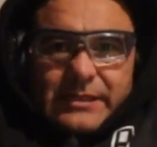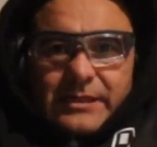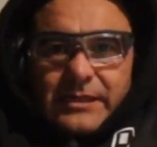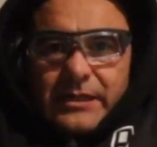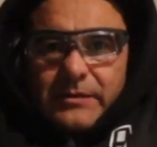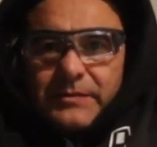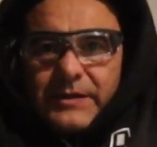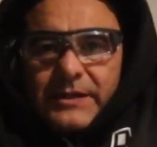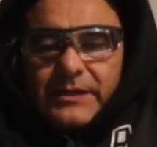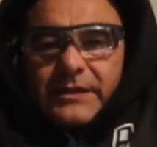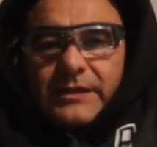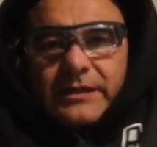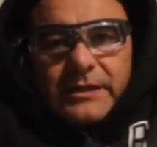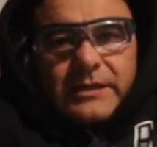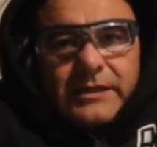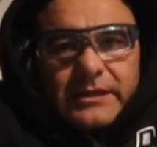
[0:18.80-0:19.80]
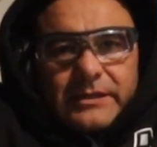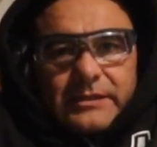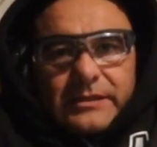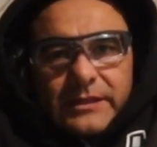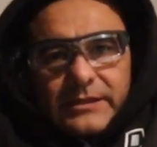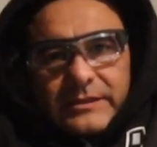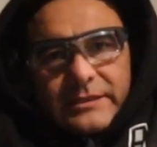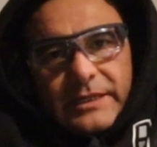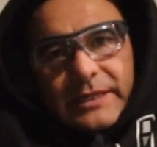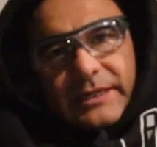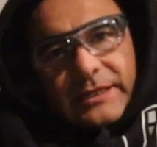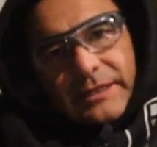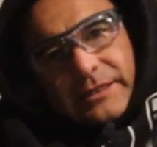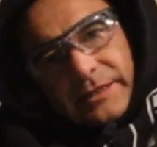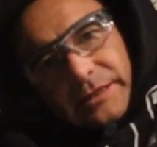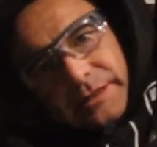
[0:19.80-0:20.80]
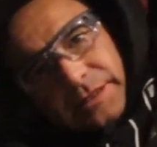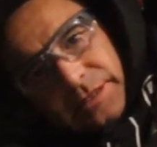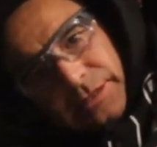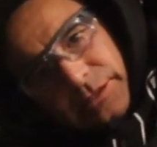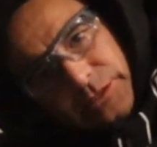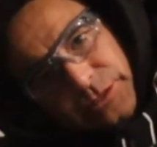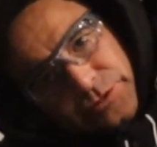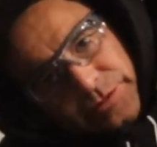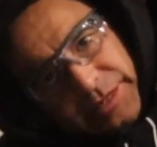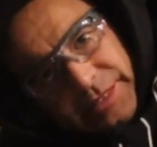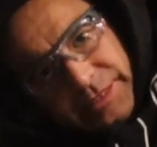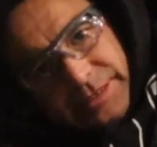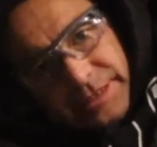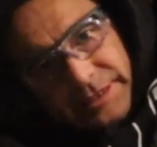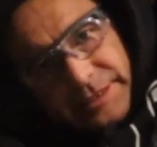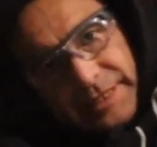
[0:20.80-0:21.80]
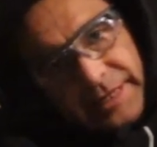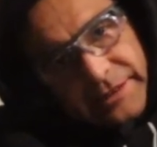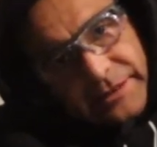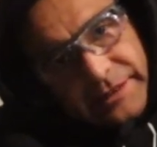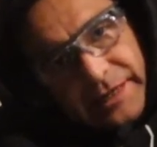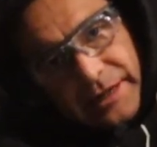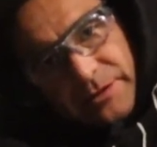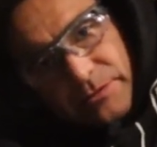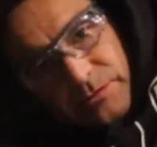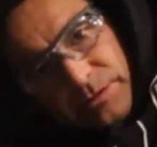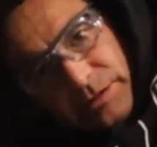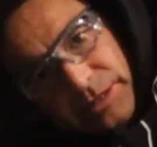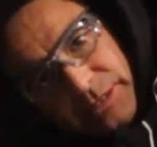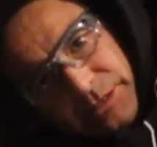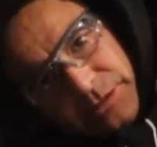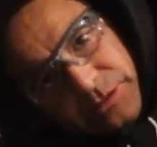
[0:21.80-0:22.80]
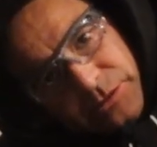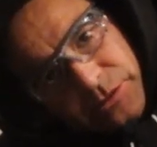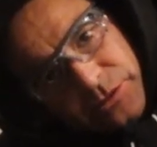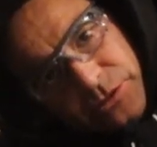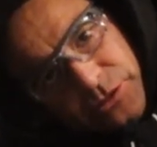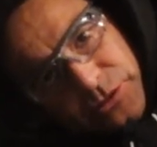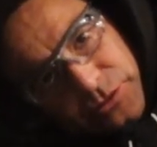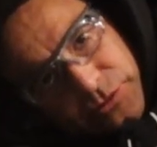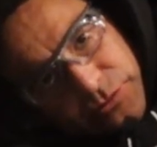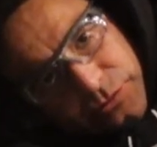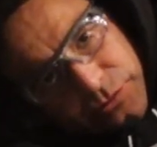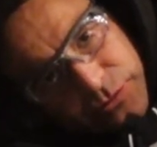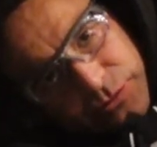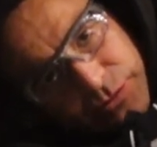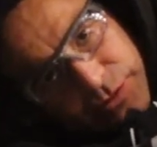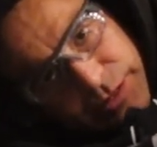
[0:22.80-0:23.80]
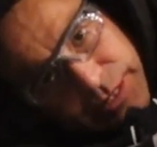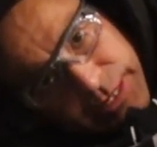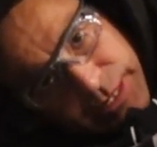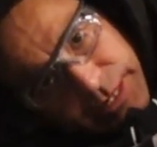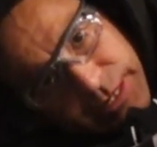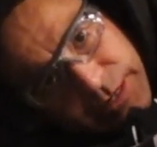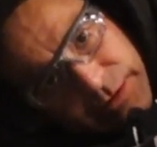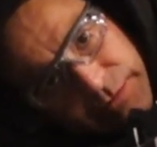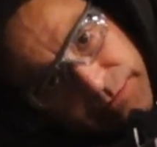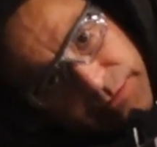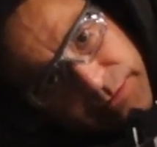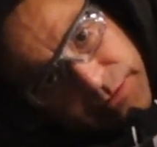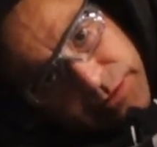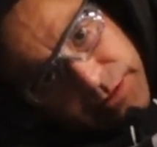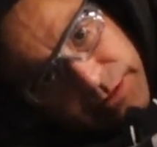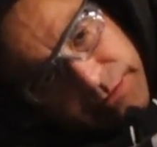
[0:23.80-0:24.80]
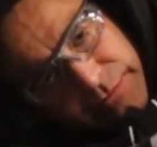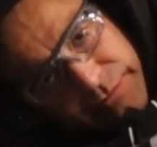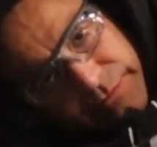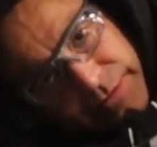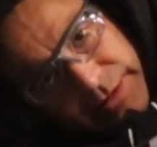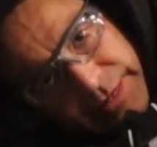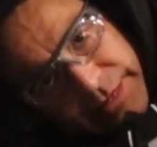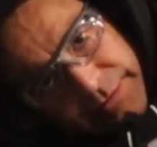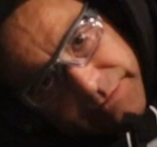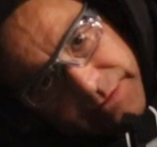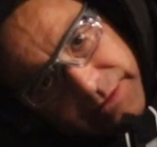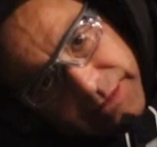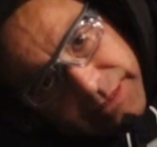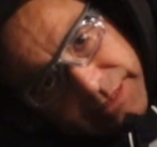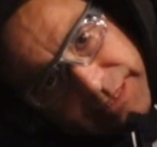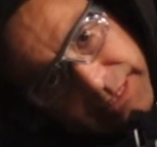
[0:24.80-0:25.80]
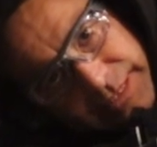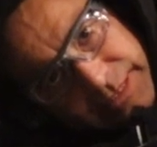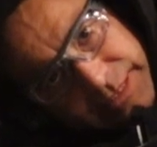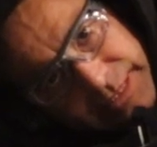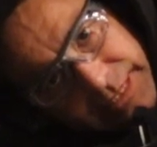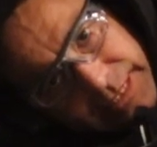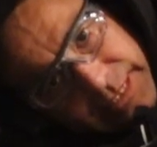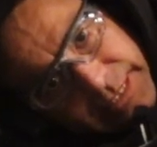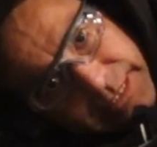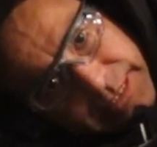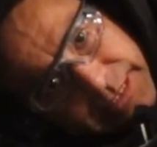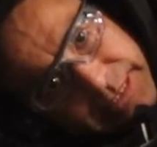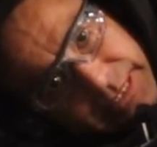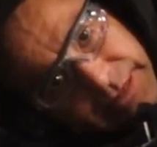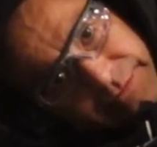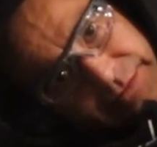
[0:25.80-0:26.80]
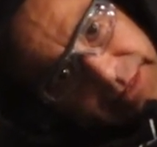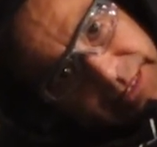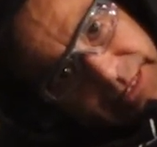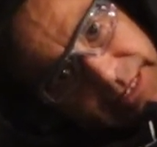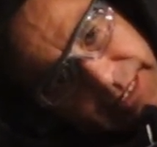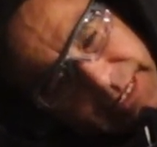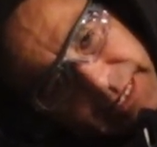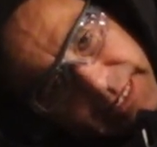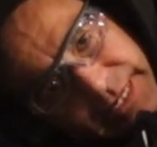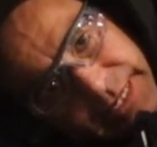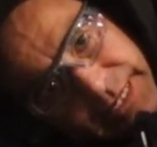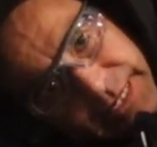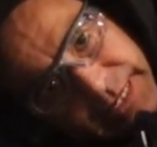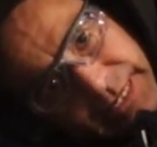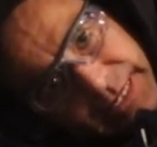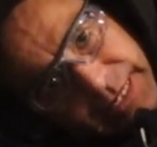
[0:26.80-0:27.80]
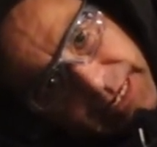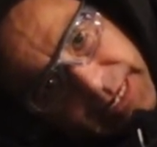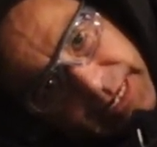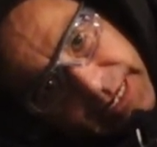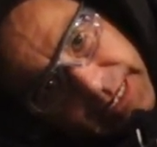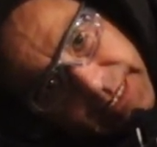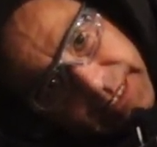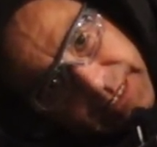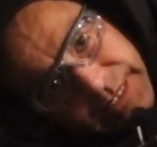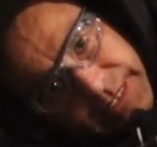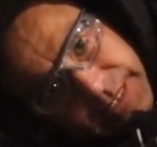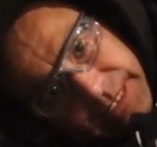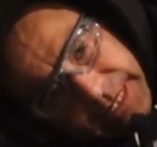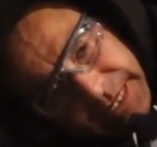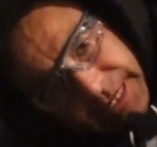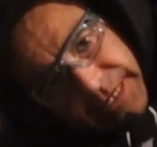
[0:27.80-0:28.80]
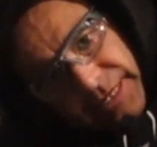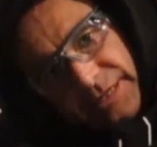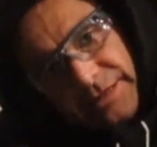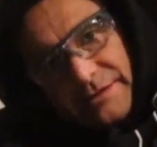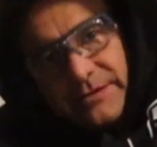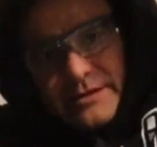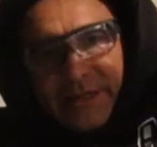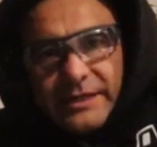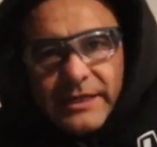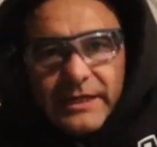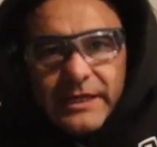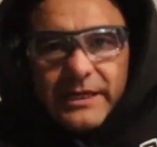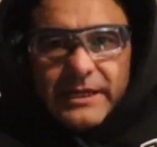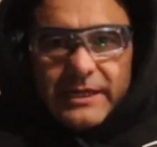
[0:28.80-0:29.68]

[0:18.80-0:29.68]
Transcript: Up here, the other side, straight to the side, okay? 1, 2, 3, 4, 5, 6, 7, 8, 9, 10, okay?